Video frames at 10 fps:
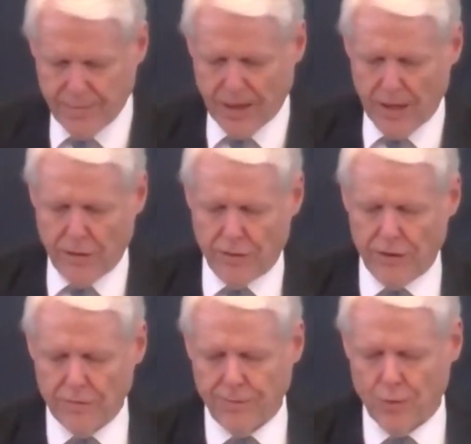
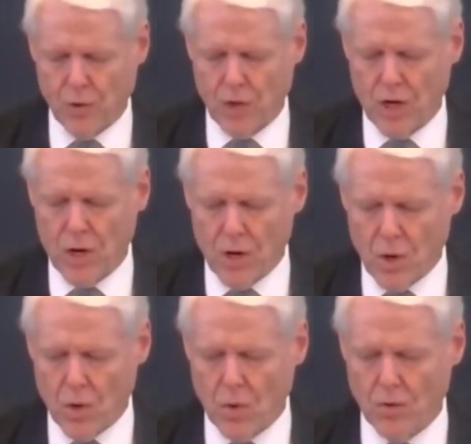Therefore,
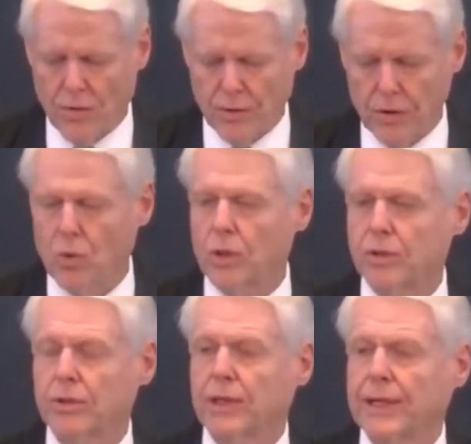know the Lord your
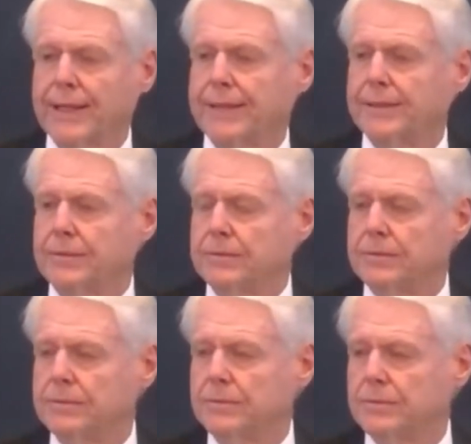God.
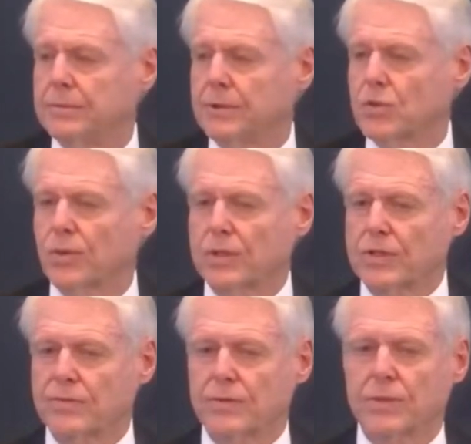That's what this,
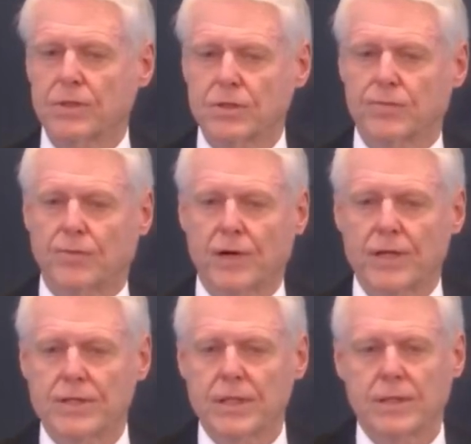this phrase
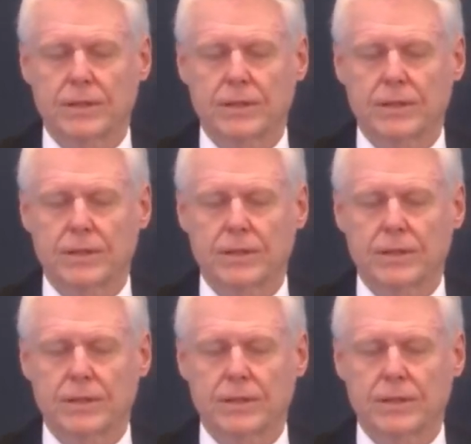is.